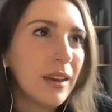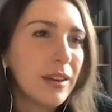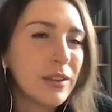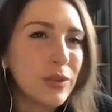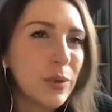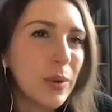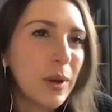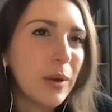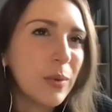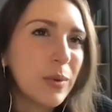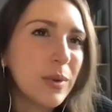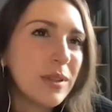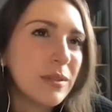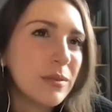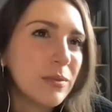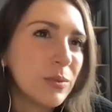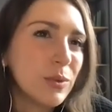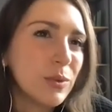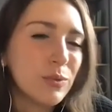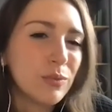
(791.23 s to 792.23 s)
so I
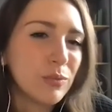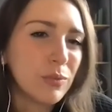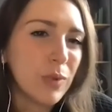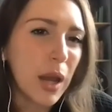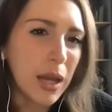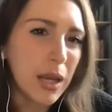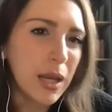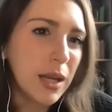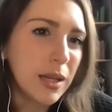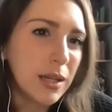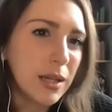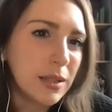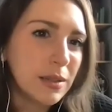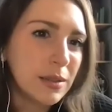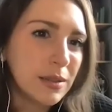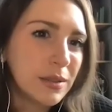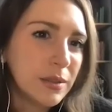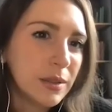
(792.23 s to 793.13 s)
always was writing,